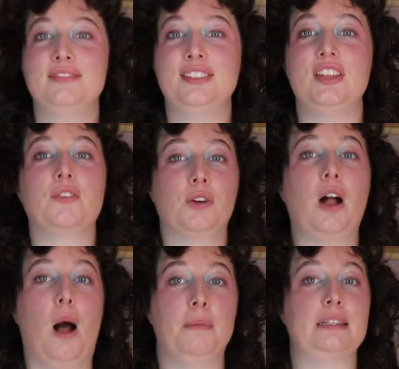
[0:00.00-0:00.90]
several
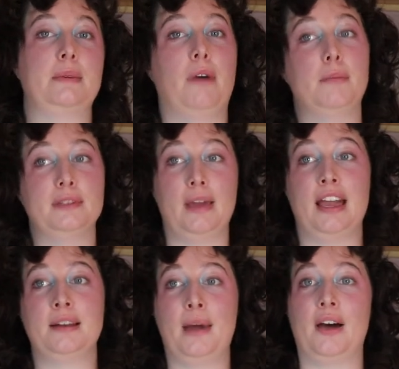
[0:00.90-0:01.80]
comments that my mom has
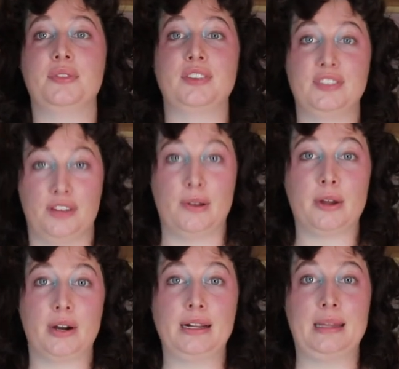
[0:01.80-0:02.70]
made about the stuff I'm
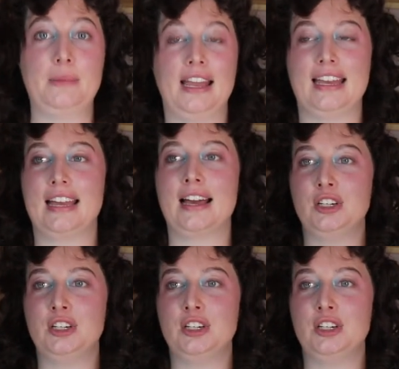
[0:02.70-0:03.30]
currently making.